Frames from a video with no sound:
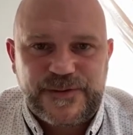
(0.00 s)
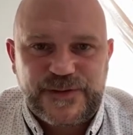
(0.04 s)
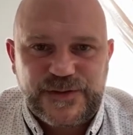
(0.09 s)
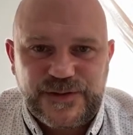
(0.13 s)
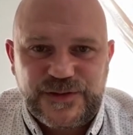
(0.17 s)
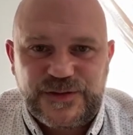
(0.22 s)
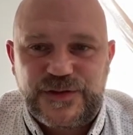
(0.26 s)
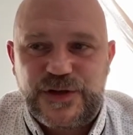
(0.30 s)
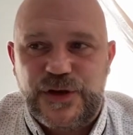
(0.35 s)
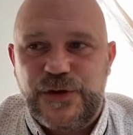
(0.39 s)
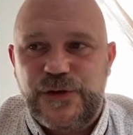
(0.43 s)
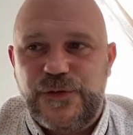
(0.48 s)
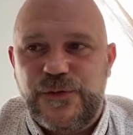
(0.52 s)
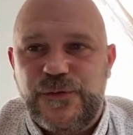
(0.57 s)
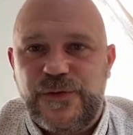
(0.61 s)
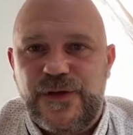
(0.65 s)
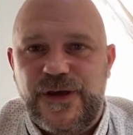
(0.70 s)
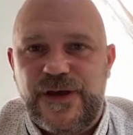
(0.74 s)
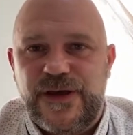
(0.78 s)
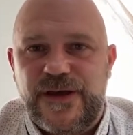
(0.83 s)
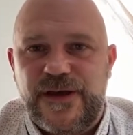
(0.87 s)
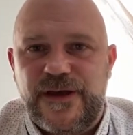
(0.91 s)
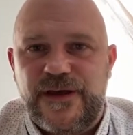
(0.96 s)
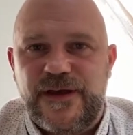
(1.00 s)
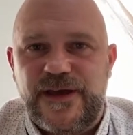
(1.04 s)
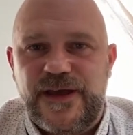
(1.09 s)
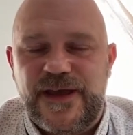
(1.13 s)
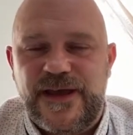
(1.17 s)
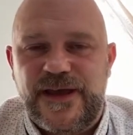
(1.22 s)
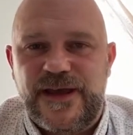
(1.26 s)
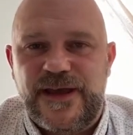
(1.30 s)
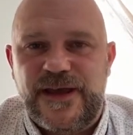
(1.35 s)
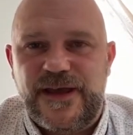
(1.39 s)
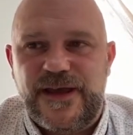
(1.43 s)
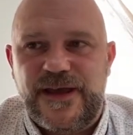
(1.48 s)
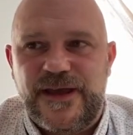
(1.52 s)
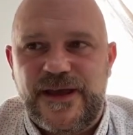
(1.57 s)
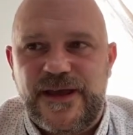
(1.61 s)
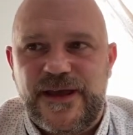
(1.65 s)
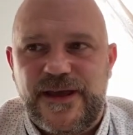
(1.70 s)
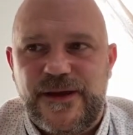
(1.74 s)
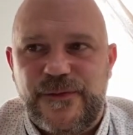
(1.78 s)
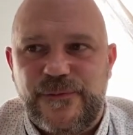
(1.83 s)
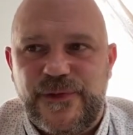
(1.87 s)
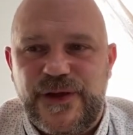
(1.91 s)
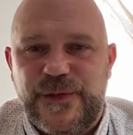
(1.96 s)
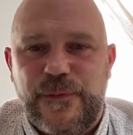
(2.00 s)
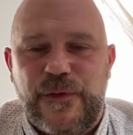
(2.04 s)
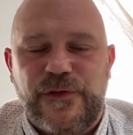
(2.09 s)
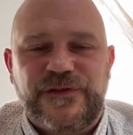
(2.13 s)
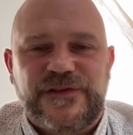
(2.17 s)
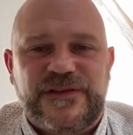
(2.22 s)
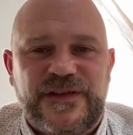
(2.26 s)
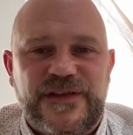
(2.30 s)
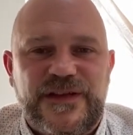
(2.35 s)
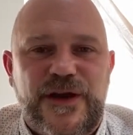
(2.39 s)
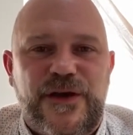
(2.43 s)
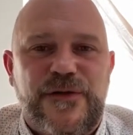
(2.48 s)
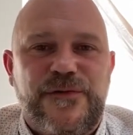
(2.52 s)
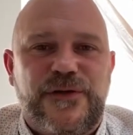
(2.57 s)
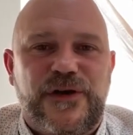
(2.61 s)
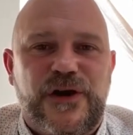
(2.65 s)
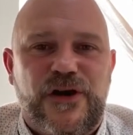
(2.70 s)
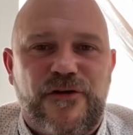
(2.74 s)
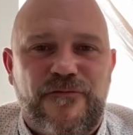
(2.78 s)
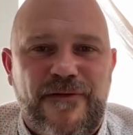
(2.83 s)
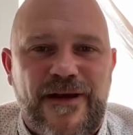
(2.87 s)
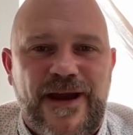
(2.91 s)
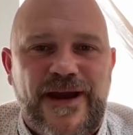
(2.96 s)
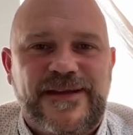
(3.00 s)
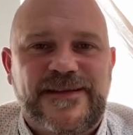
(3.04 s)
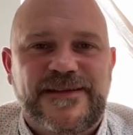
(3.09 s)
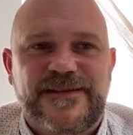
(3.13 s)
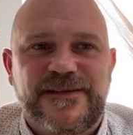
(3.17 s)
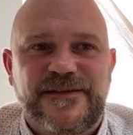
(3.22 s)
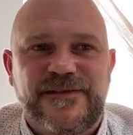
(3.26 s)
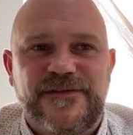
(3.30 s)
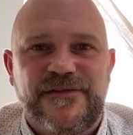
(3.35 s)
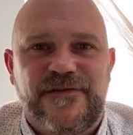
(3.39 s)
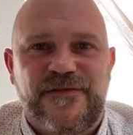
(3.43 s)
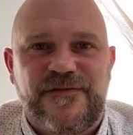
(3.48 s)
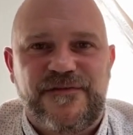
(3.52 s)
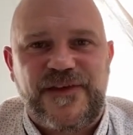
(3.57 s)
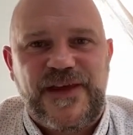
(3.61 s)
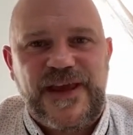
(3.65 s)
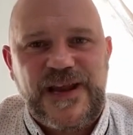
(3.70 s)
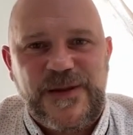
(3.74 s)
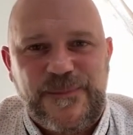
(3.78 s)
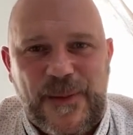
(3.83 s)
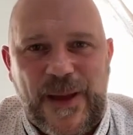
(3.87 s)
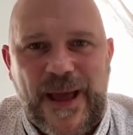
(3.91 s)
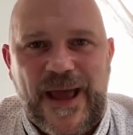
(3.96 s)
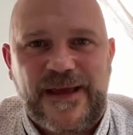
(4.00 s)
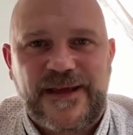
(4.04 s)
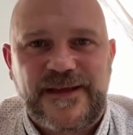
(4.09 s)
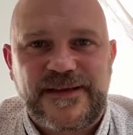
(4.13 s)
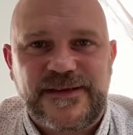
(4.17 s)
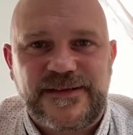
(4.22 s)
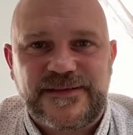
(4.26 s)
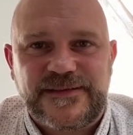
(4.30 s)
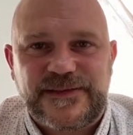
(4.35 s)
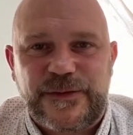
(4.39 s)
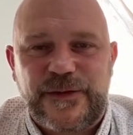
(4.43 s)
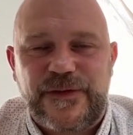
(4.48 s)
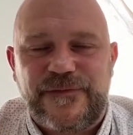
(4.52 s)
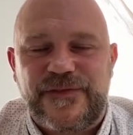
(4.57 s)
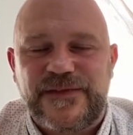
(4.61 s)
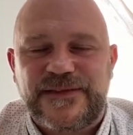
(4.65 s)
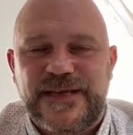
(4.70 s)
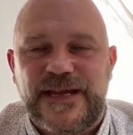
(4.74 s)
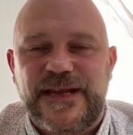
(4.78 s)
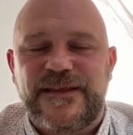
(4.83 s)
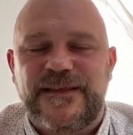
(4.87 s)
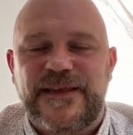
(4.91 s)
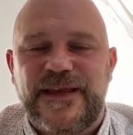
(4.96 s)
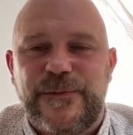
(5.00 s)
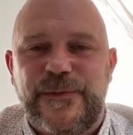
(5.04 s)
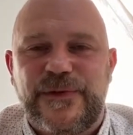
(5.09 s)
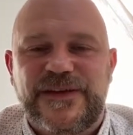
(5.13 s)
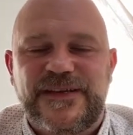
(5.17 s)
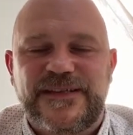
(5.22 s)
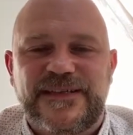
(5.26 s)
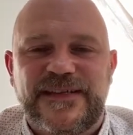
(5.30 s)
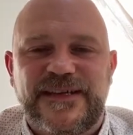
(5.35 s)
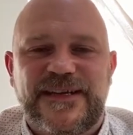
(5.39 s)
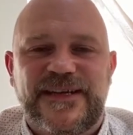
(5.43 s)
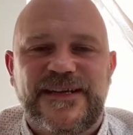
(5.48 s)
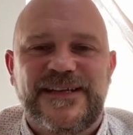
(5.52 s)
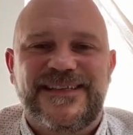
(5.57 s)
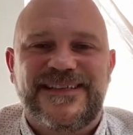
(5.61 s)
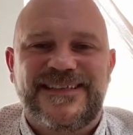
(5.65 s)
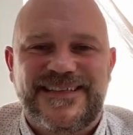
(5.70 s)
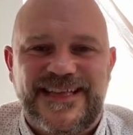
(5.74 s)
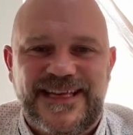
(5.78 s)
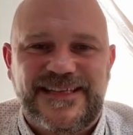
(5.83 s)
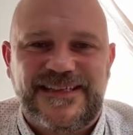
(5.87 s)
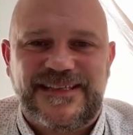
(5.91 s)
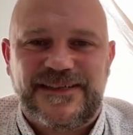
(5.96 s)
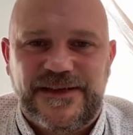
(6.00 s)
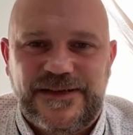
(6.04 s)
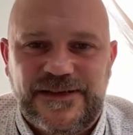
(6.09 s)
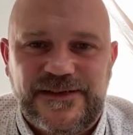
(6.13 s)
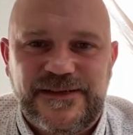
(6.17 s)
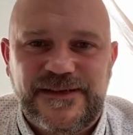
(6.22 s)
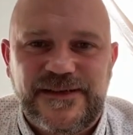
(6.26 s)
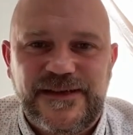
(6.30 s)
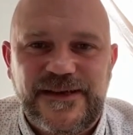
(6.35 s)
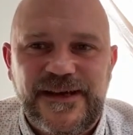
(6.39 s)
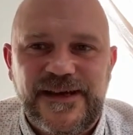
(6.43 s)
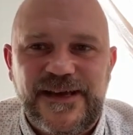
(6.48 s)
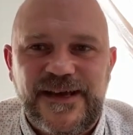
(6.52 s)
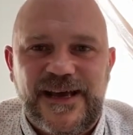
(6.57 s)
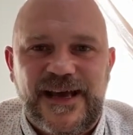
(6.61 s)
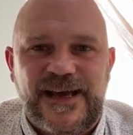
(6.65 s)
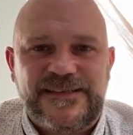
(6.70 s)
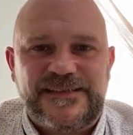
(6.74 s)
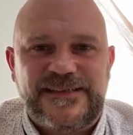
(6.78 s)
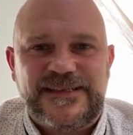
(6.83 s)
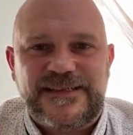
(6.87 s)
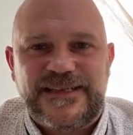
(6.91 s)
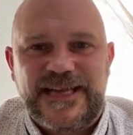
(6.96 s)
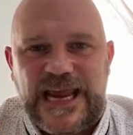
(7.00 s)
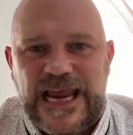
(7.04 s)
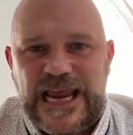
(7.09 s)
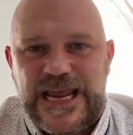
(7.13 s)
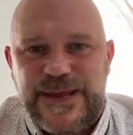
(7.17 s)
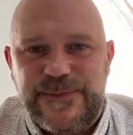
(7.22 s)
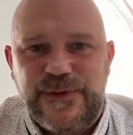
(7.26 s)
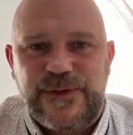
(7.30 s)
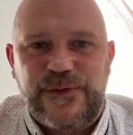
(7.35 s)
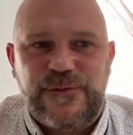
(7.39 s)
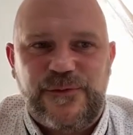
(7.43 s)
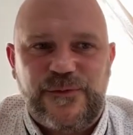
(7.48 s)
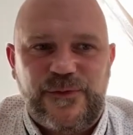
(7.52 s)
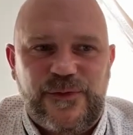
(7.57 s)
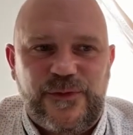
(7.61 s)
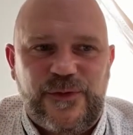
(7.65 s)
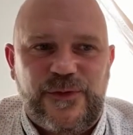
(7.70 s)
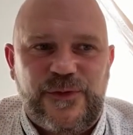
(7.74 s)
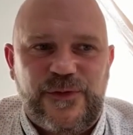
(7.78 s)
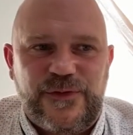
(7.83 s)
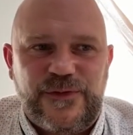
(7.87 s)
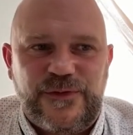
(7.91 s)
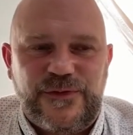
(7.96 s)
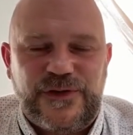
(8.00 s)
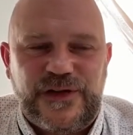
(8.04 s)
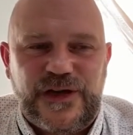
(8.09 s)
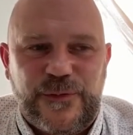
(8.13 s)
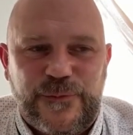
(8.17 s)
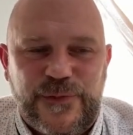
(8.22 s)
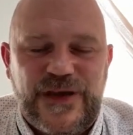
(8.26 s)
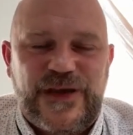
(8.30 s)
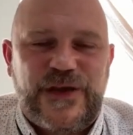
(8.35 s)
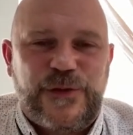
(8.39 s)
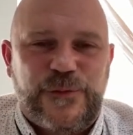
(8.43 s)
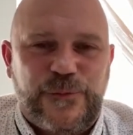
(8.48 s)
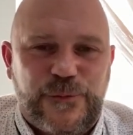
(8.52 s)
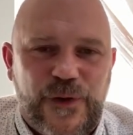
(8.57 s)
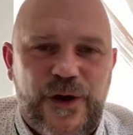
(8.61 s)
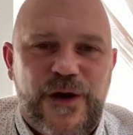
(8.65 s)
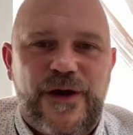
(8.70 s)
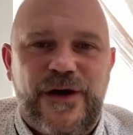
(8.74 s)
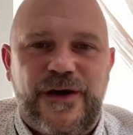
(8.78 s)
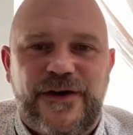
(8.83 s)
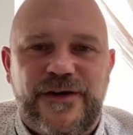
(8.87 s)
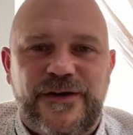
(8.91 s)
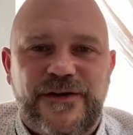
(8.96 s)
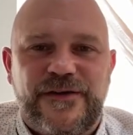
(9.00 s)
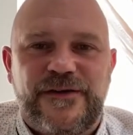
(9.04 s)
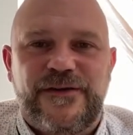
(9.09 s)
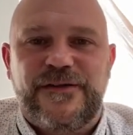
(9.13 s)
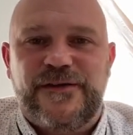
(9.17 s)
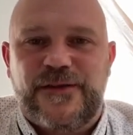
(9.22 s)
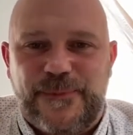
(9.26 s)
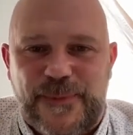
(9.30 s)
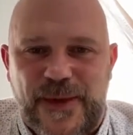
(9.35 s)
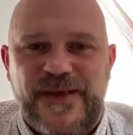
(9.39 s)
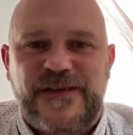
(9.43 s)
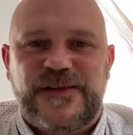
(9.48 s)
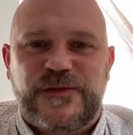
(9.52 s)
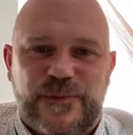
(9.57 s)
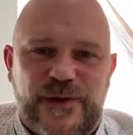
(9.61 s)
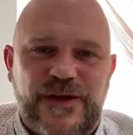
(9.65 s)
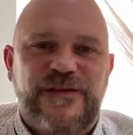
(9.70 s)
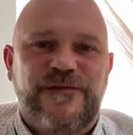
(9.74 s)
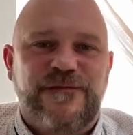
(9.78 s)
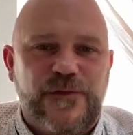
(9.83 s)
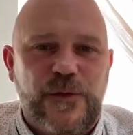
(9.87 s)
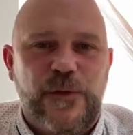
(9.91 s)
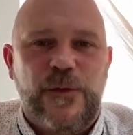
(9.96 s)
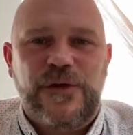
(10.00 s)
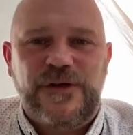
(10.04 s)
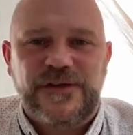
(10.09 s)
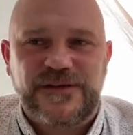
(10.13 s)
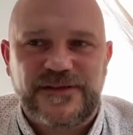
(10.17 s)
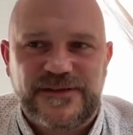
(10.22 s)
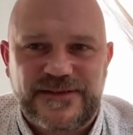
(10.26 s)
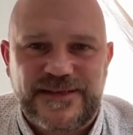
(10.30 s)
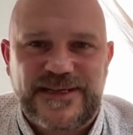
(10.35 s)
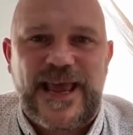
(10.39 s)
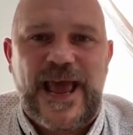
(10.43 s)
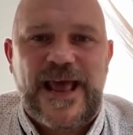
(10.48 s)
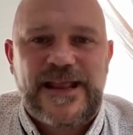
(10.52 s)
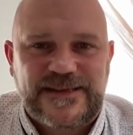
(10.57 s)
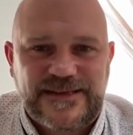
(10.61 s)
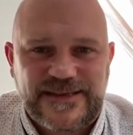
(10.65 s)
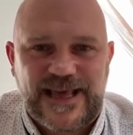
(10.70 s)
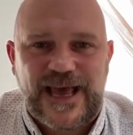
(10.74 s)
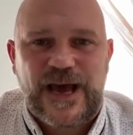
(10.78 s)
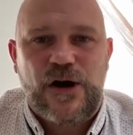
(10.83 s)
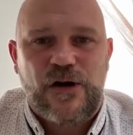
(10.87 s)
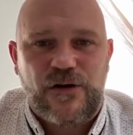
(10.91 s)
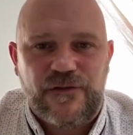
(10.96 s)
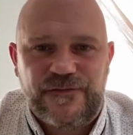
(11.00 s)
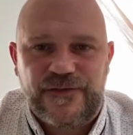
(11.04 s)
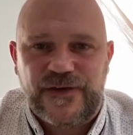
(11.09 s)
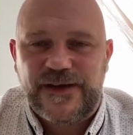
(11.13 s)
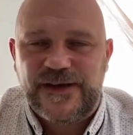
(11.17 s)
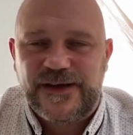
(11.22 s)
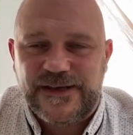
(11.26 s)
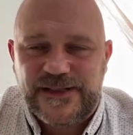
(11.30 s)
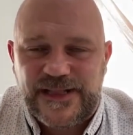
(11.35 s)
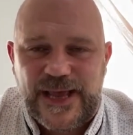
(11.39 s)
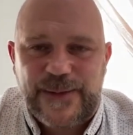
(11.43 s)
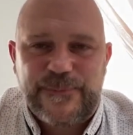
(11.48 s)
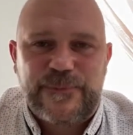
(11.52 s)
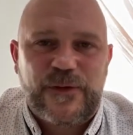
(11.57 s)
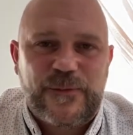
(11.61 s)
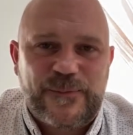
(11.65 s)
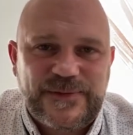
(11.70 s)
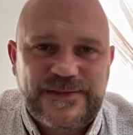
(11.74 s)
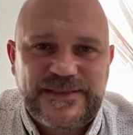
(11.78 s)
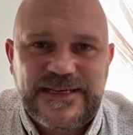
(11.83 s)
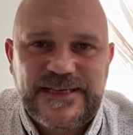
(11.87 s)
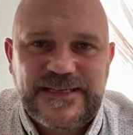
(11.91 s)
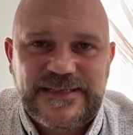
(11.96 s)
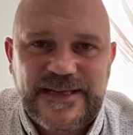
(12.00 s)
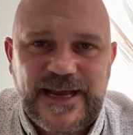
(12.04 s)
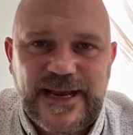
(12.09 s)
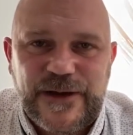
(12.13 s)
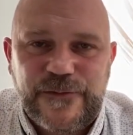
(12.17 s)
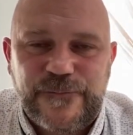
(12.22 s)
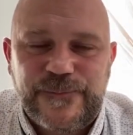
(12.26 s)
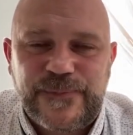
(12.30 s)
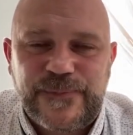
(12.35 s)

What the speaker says: Two, we want to know the correct feedback. So if there's anything which is a consistent as a team, we can work the best way forward to get to that offer and that property sale.